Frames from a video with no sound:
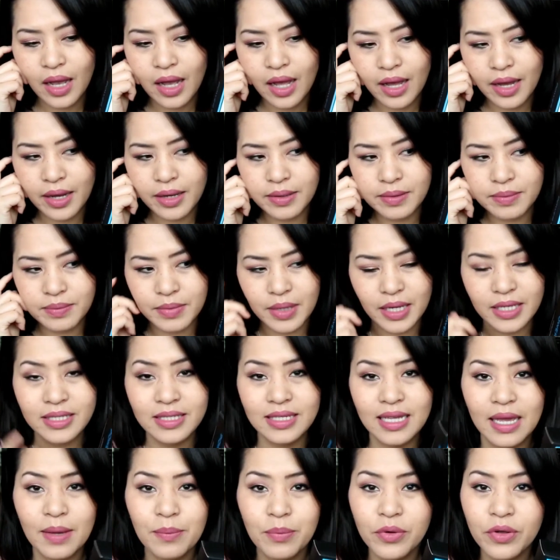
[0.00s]
a
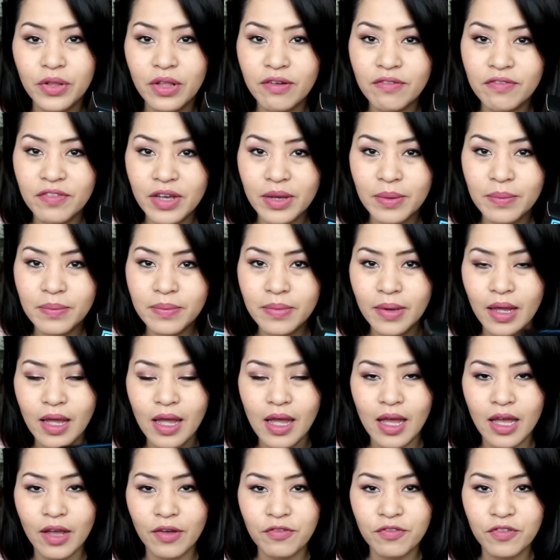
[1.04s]
sample of them
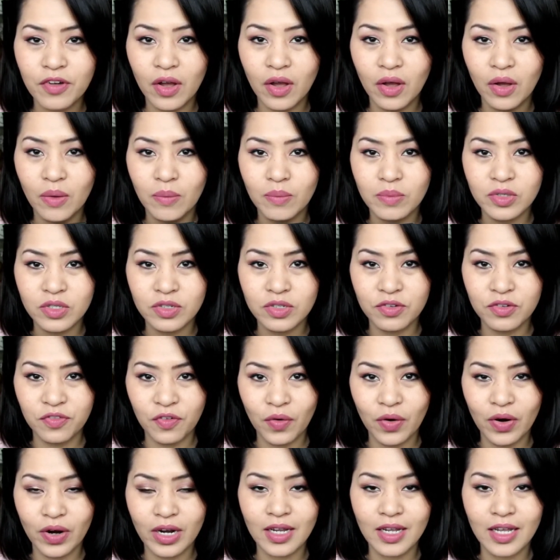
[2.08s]
from
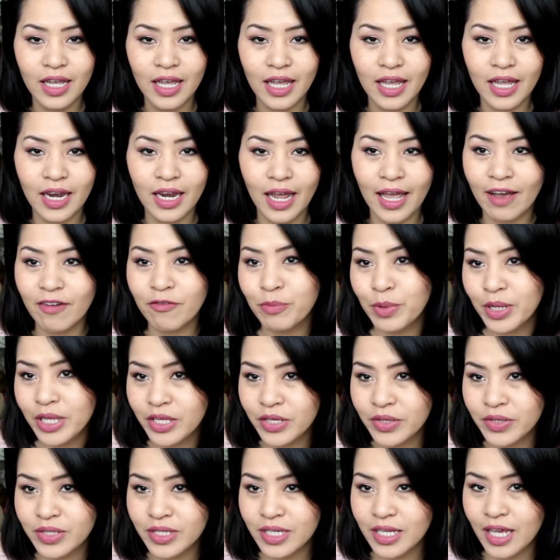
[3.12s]
Sephora, and I have been
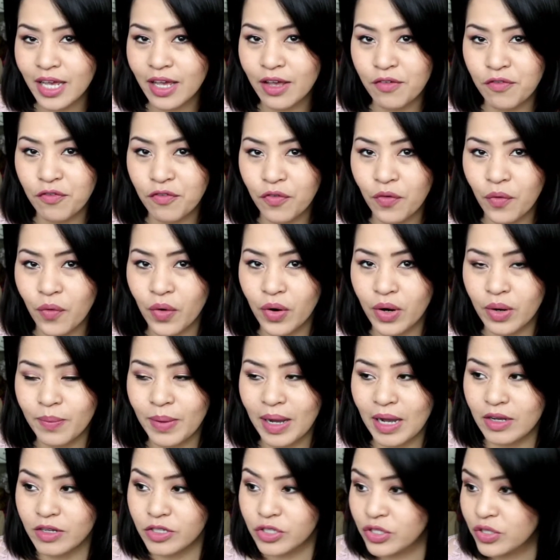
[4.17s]
using it for
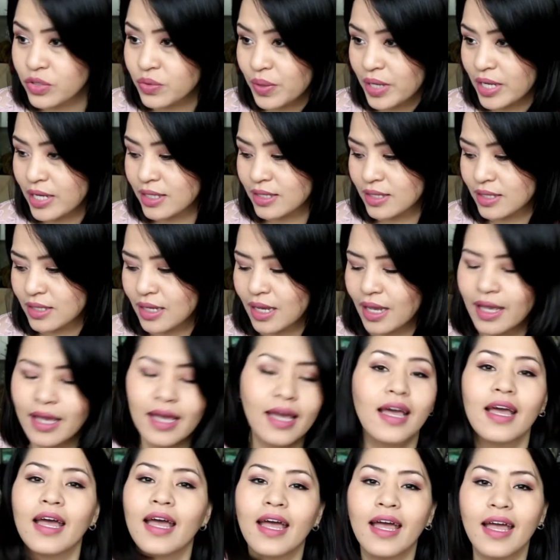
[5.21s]
about 2 weeks.
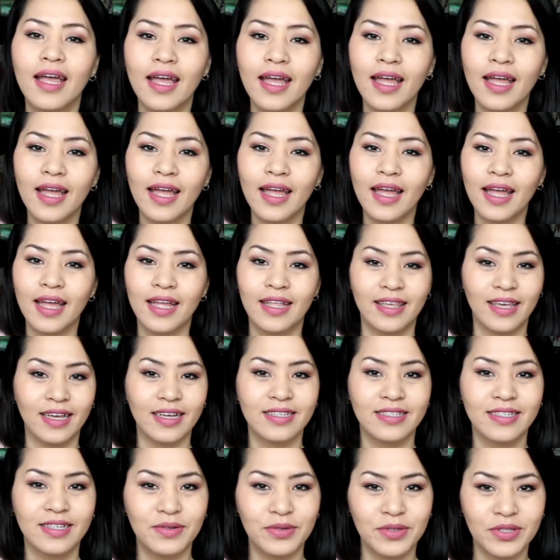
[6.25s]
And
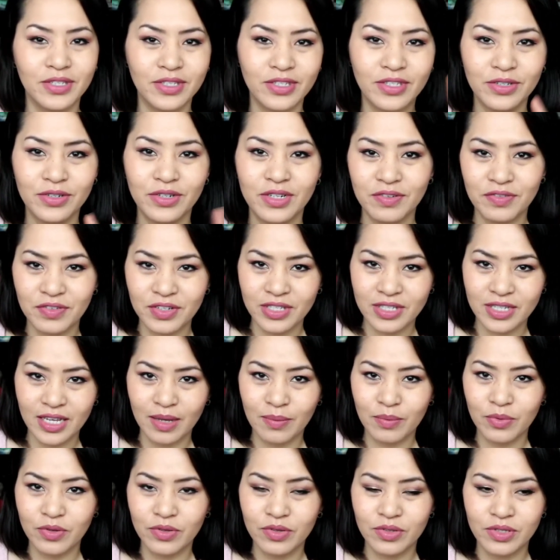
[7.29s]
yes, there was 2 different
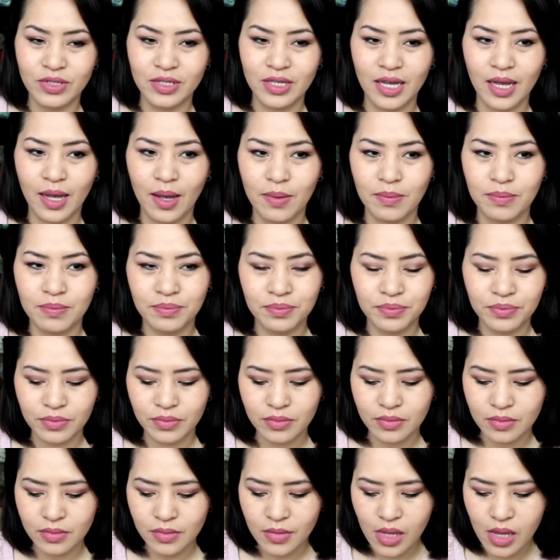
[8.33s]
samples,
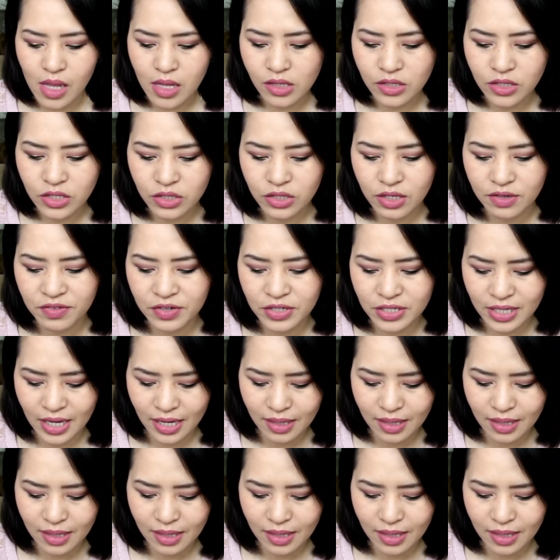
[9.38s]
2 different